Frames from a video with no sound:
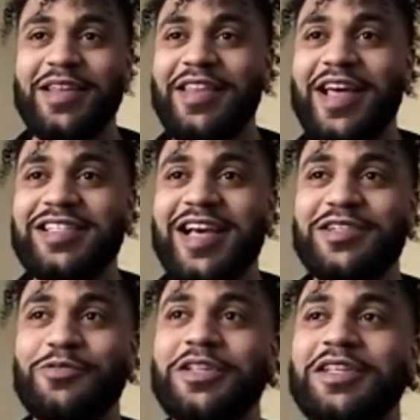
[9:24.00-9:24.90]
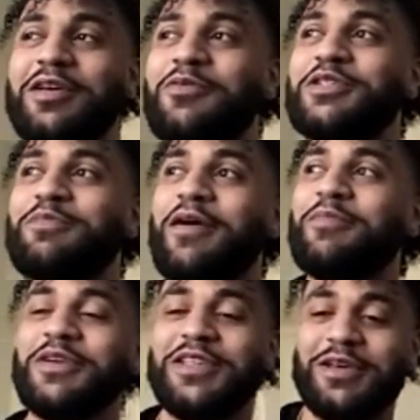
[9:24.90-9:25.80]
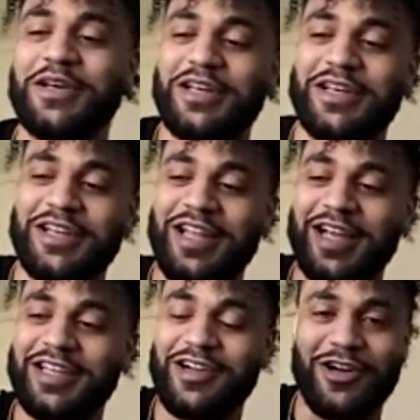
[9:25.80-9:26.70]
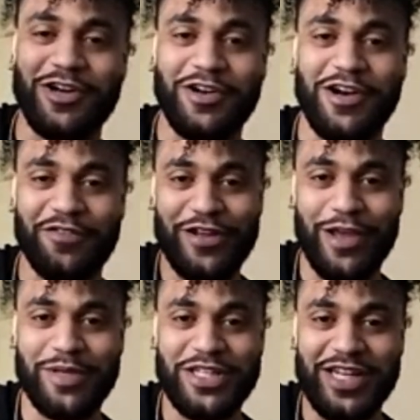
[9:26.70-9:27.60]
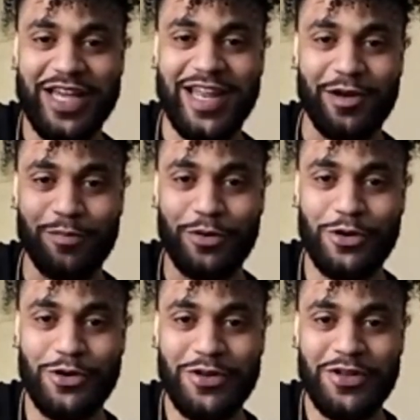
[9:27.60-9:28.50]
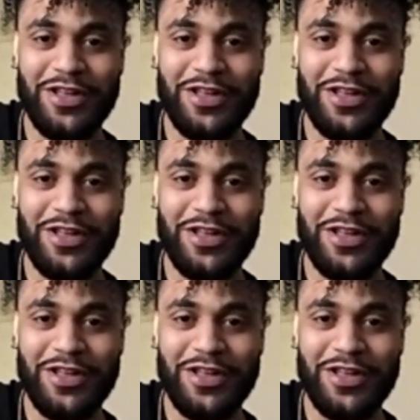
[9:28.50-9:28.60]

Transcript: that's actually one thing that we should probably put in the like in our VIP chat, like a poll.